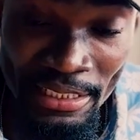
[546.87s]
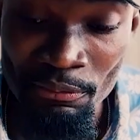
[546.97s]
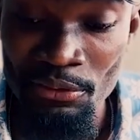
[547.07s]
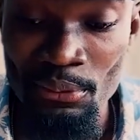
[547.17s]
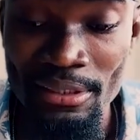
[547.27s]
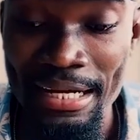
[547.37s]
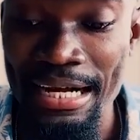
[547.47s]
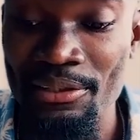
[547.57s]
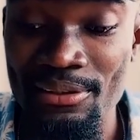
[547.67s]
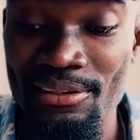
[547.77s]
even though they're
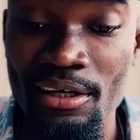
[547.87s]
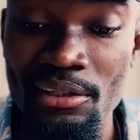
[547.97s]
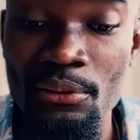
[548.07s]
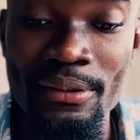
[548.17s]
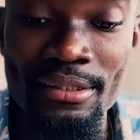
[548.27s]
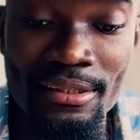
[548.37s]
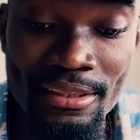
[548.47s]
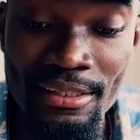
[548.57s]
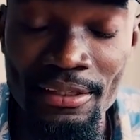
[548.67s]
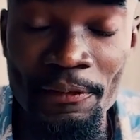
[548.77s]
actually not doing the
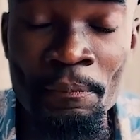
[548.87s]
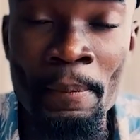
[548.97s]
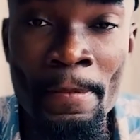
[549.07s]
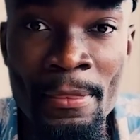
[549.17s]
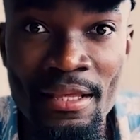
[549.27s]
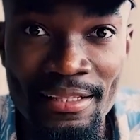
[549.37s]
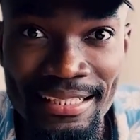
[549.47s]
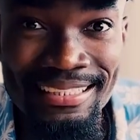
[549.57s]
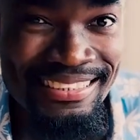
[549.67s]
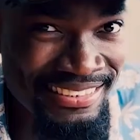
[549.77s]
thing
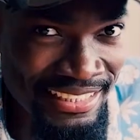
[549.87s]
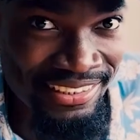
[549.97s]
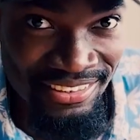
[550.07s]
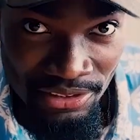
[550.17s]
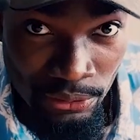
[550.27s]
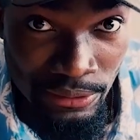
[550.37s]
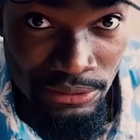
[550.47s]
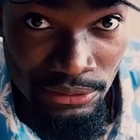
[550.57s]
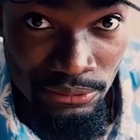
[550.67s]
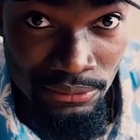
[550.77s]
that they say that they're
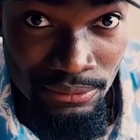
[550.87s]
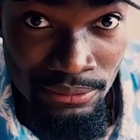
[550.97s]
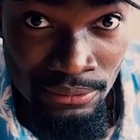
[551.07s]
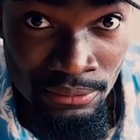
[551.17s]
going to do.